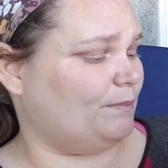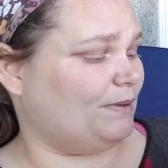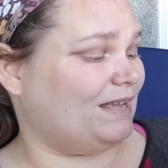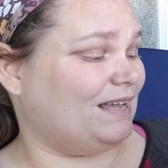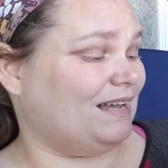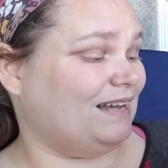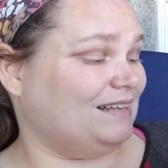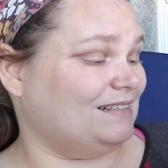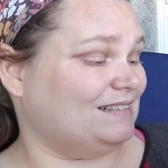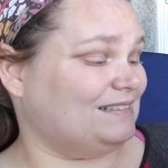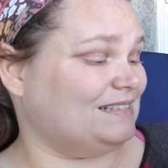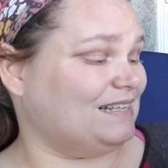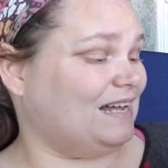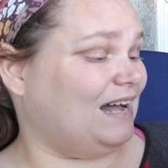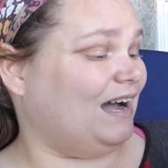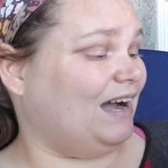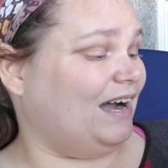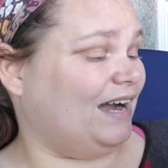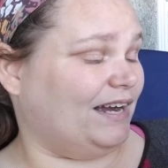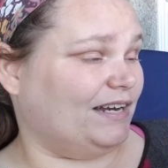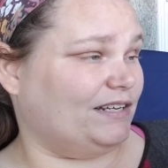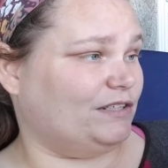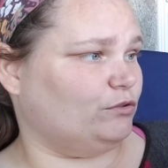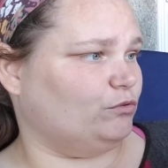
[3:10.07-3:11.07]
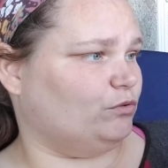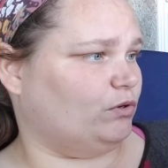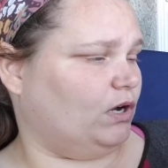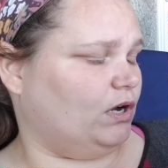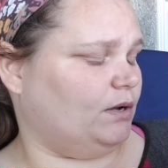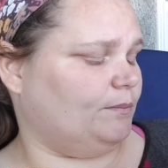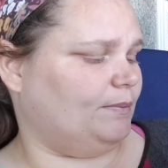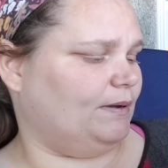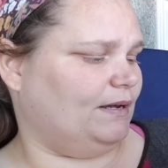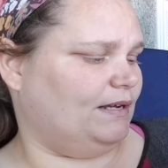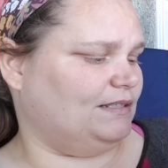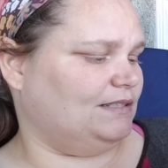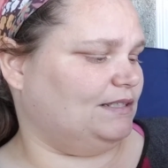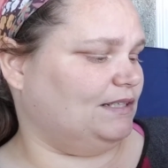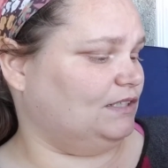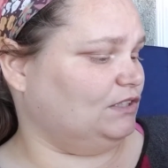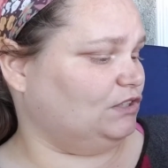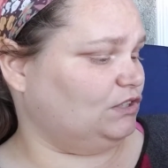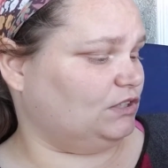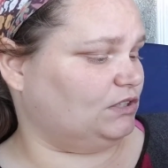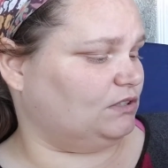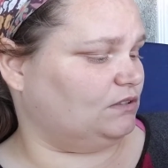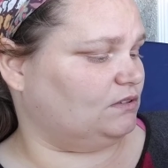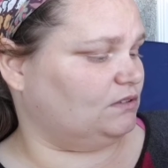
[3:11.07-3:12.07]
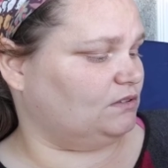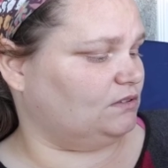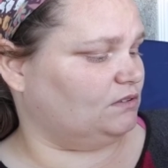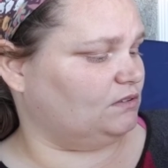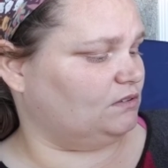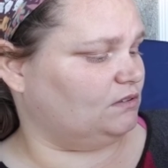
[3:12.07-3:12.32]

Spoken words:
because I do not pay attention.